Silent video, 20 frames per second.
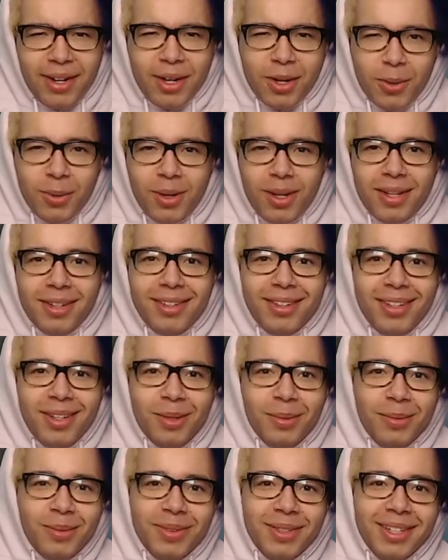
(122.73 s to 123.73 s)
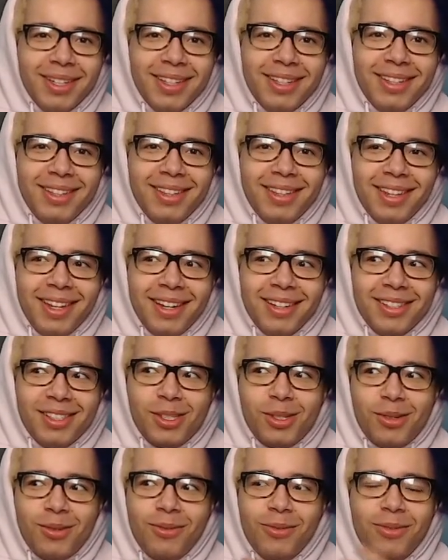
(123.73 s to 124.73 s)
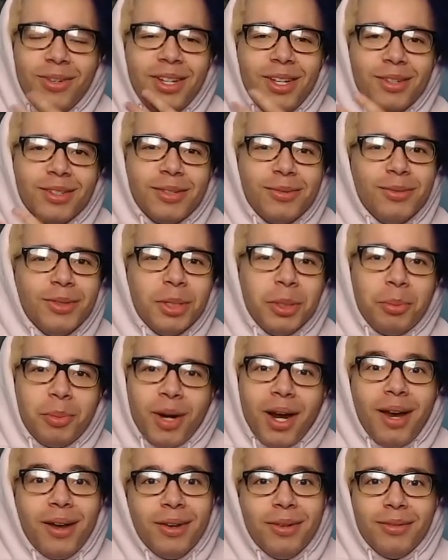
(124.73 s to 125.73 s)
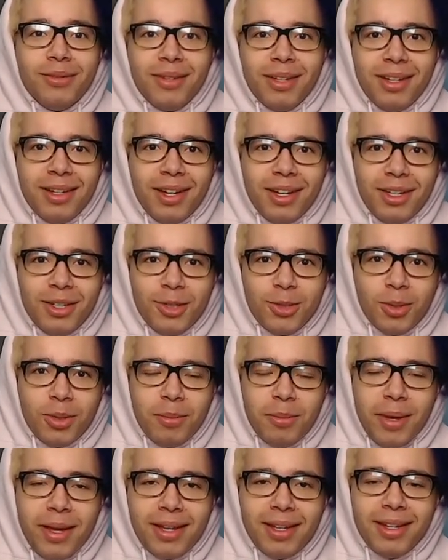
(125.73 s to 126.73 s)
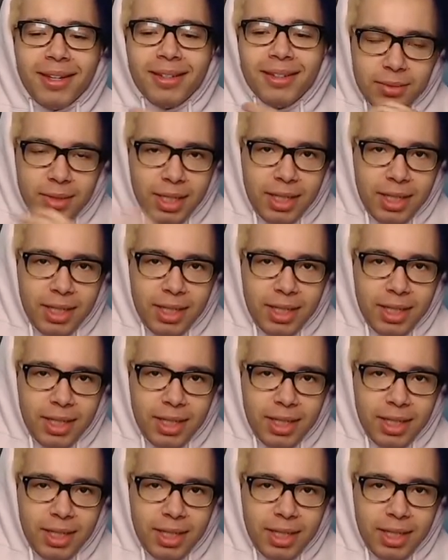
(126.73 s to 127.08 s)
quality, but there's videos I'm really proud of and I enjoyed making.